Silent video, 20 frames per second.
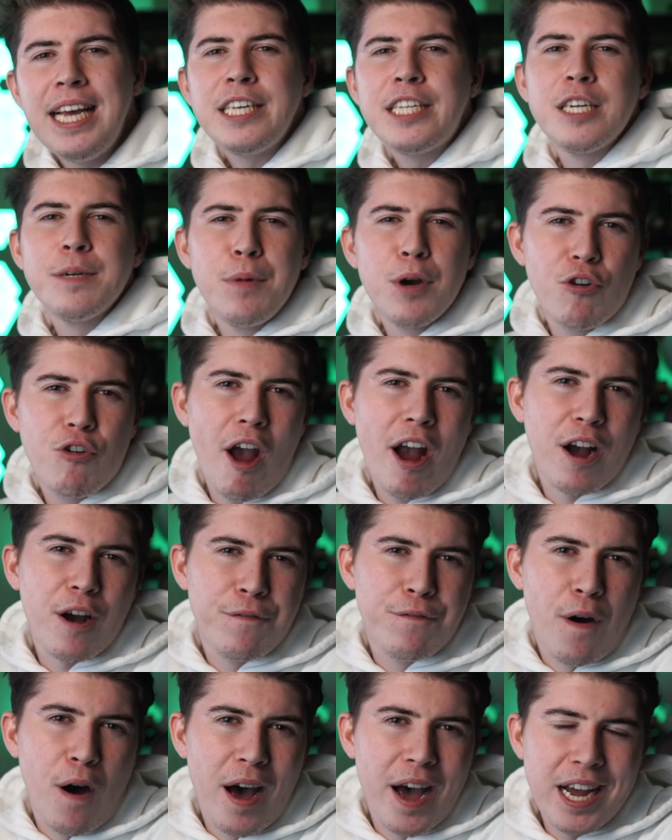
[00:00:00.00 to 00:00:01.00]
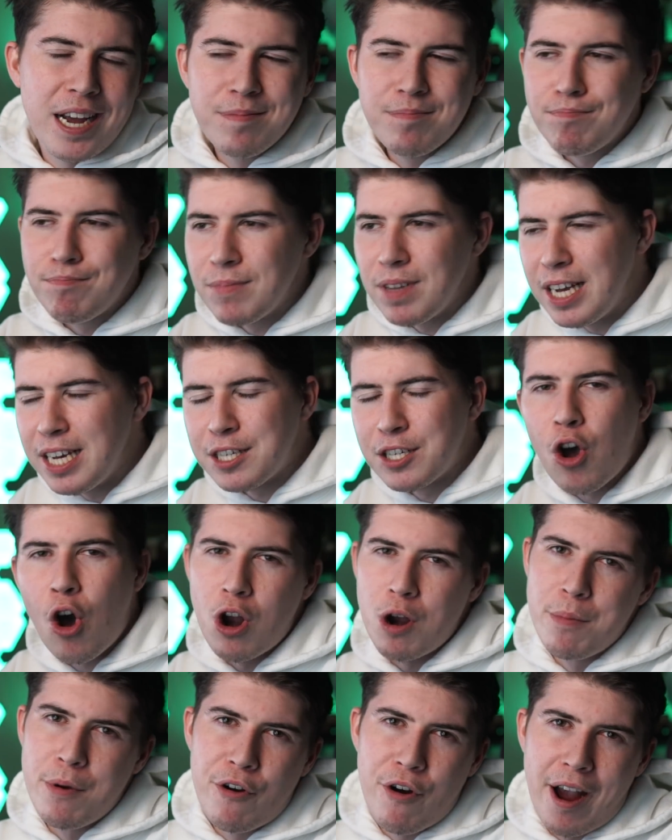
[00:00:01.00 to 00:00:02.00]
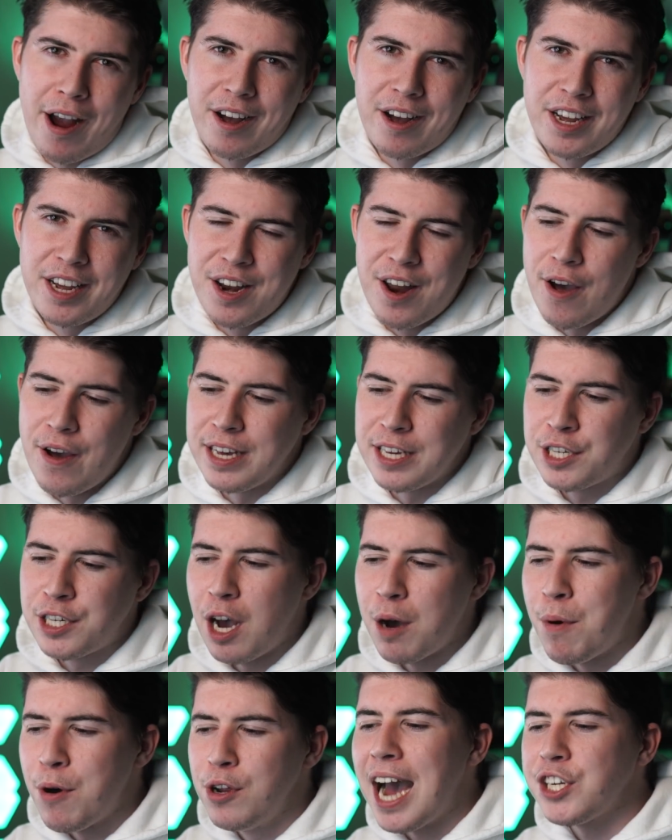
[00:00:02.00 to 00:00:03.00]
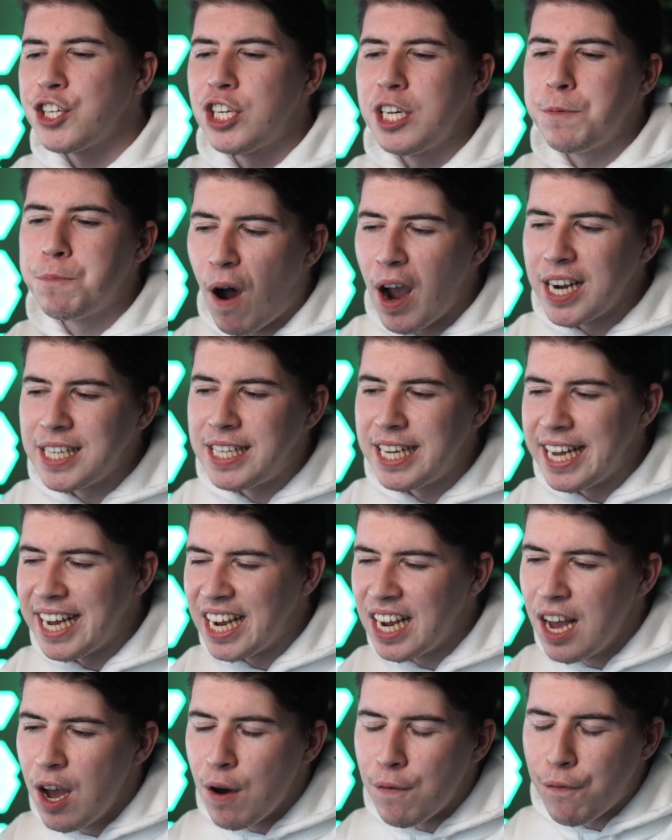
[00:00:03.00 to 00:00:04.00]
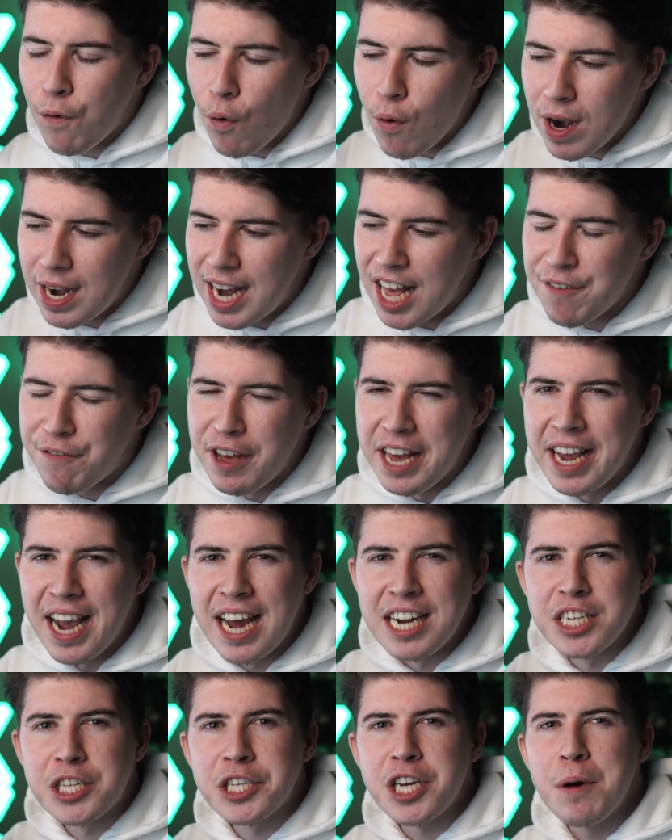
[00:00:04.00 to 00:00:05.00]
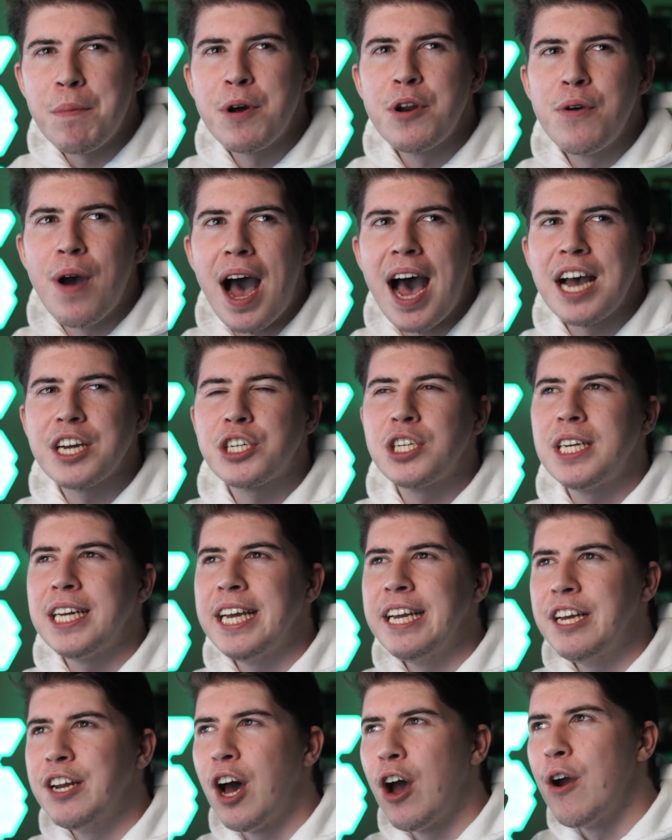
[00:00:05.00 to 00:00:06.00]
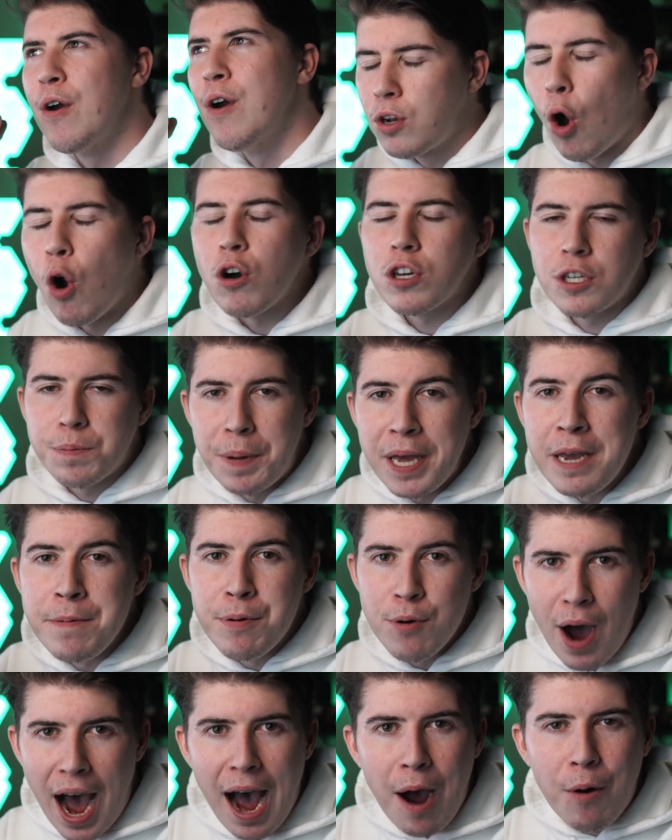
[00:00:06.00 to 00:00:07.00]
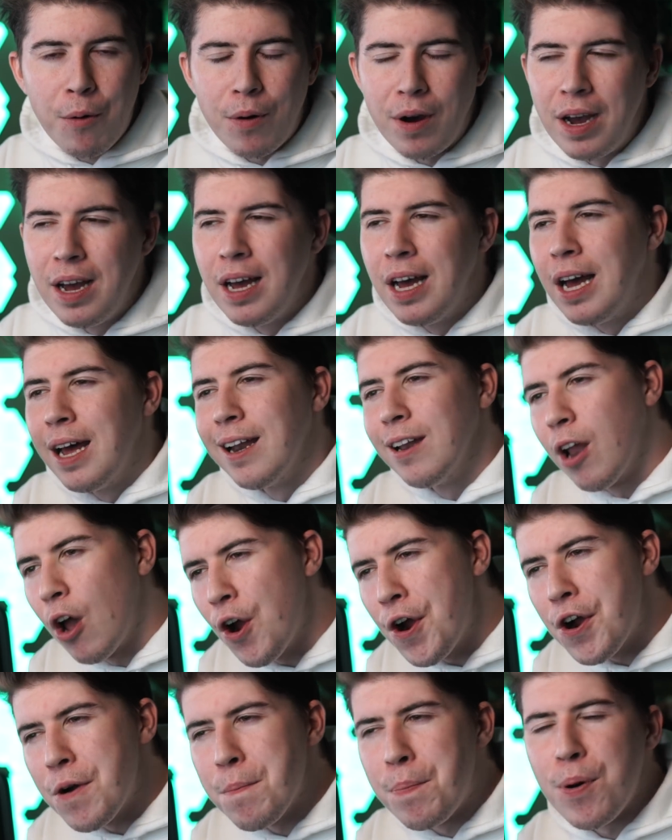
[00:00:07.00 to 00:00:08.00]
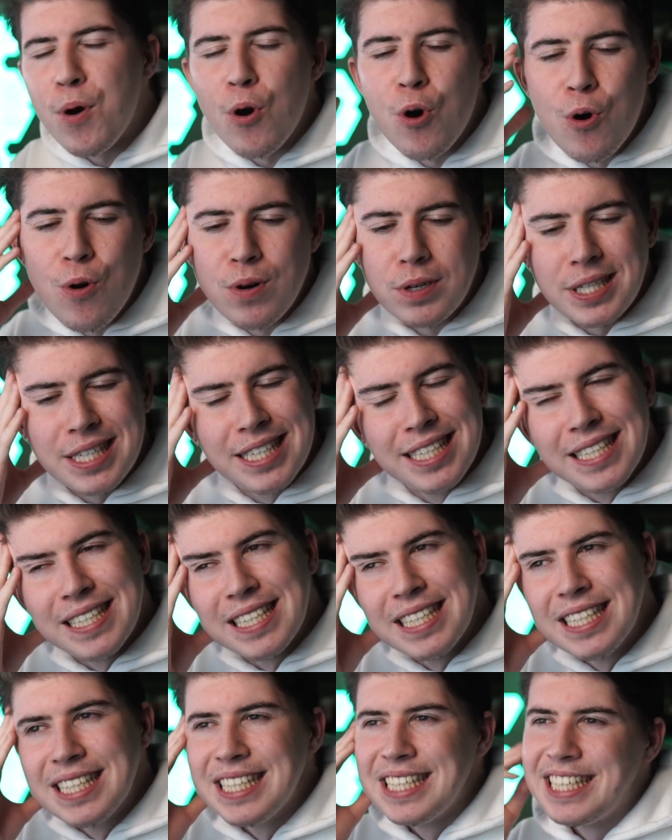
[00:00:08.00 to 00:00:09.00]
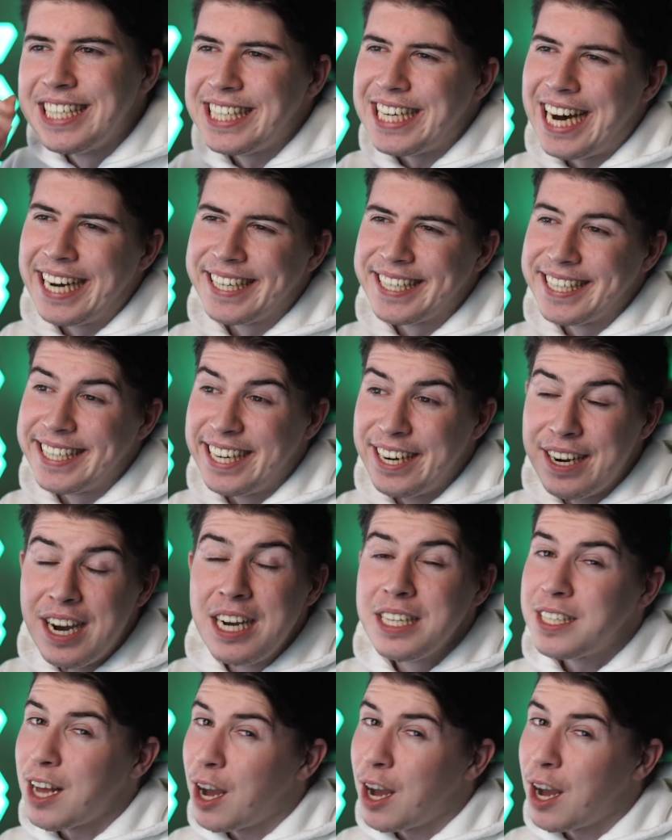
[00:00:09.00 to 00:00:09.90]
At least a McGregor fight, it's Conor McGregor, you know? It's someone actually fighting for a living and someone who actually, you know, knocks people out. Logan Paul, I don't know.